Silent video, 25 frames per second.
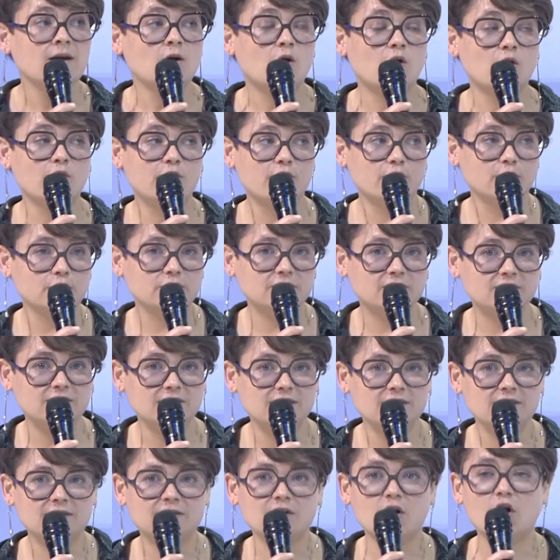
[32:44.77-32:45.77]

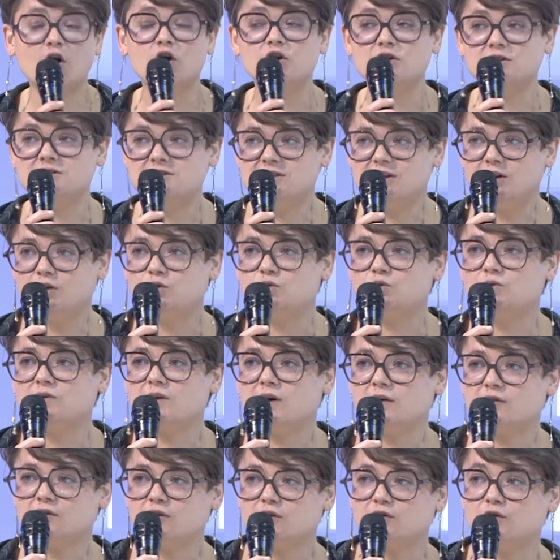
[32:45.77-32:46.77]
overseas until
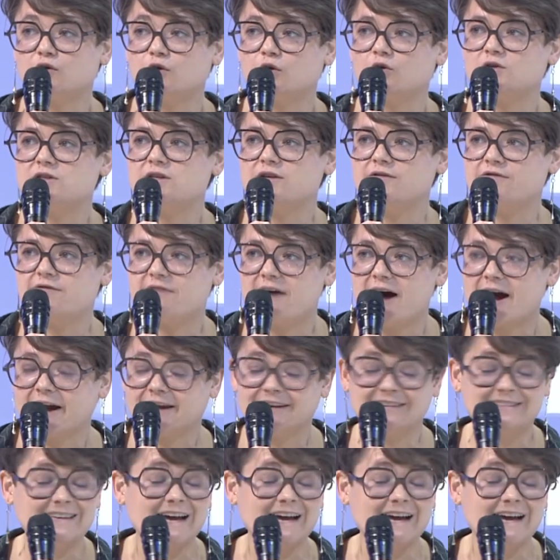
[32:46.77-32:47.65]
2035.